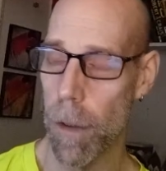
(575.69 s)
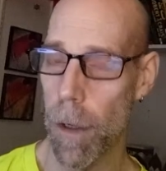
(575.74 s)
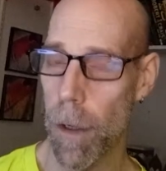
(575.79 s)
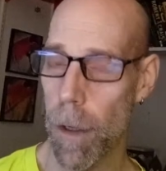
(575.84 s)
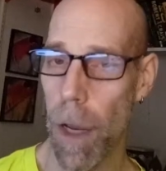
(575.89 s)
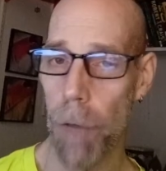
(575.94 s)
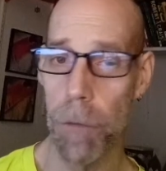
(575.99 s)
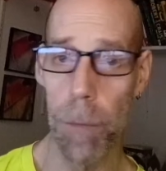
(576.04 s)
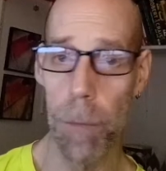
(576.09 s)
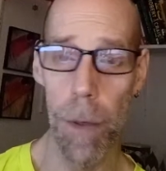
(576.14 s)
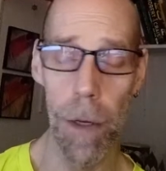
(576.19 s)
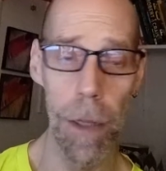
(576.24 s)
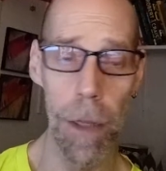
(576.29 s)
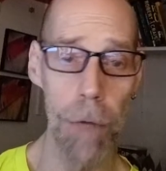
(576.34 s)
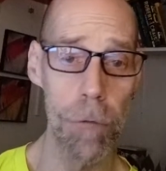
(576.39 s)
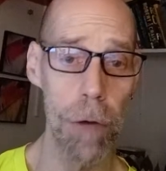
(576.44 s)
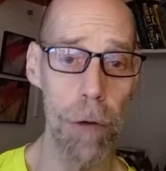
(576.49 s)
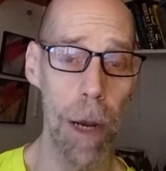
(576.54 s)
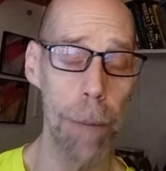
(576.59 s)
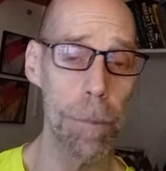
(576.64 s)
I've spent a
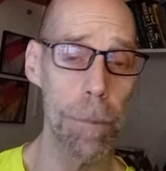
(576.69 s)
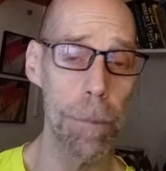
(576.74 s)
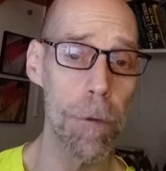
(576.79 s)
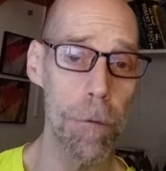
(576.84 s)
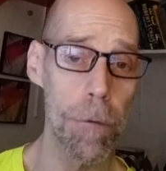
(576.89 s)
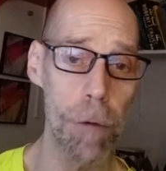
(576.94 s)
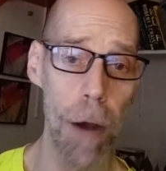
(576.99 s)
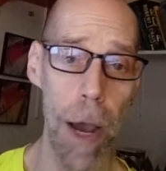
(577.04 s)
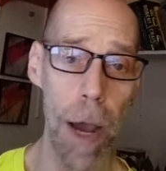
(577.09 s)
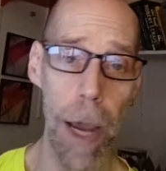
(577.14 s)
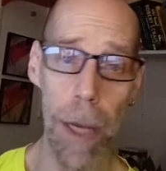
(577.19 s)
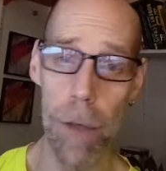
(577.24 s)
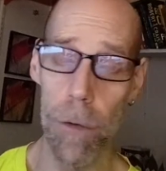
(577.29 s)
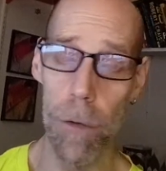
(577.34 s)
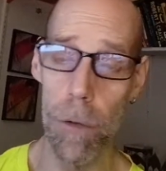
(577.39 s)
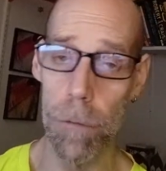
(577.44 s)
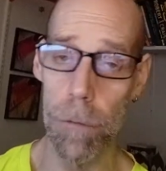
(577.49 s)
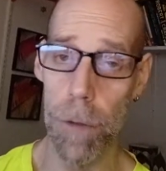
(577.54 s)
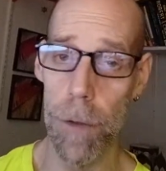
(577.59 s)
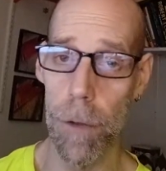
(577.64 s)
lifetime trying to
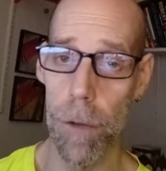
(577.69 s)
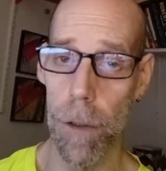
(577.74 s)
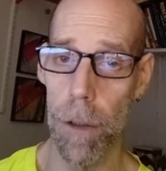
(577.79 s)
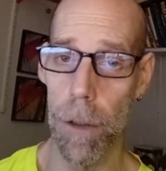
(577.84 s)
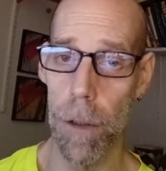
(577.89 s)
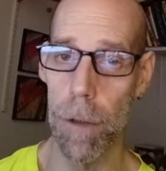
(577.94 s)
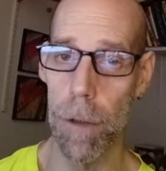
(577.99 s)
return,